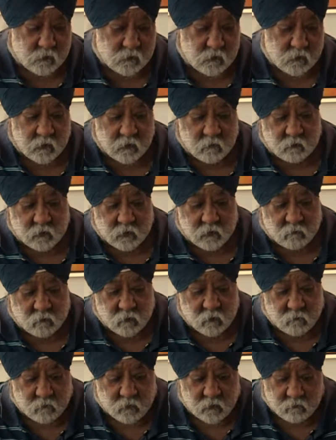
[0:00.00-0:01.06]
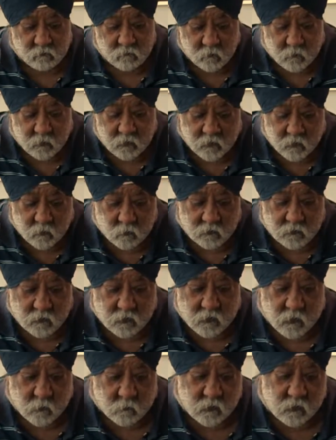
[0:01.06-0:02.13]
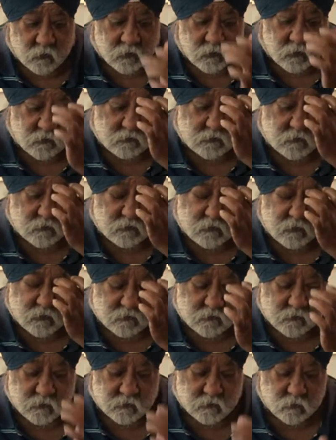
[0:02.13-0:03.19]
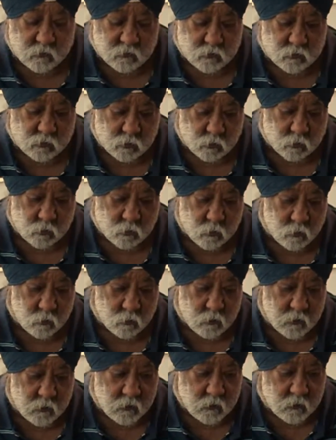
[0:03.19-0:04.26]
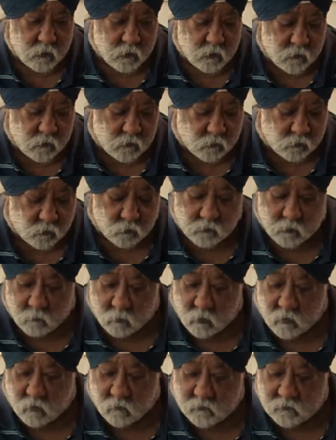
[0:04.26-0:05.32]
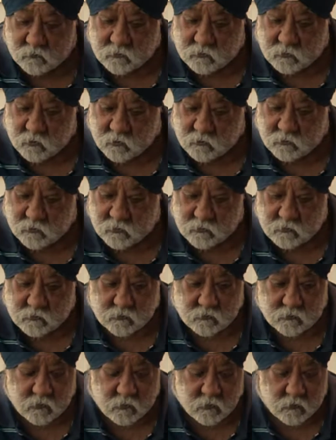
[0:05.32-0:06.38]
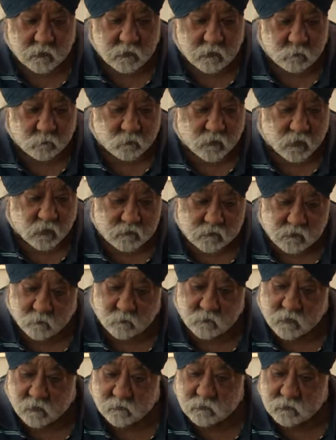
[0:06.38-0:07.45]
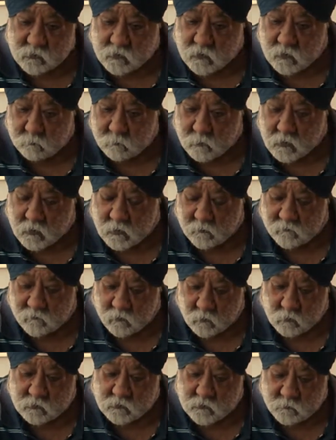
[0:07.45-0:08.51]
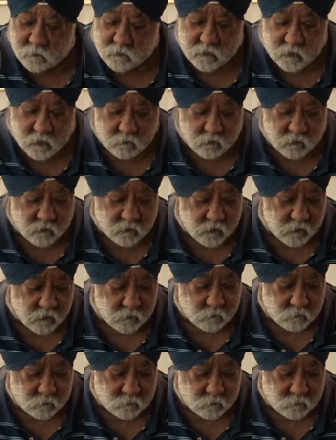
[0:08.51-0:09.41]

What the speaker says: Even if you are very familiar with the camera, I suggest that you should go through the book of instructions. Sometimes you can pick up few tips here and there.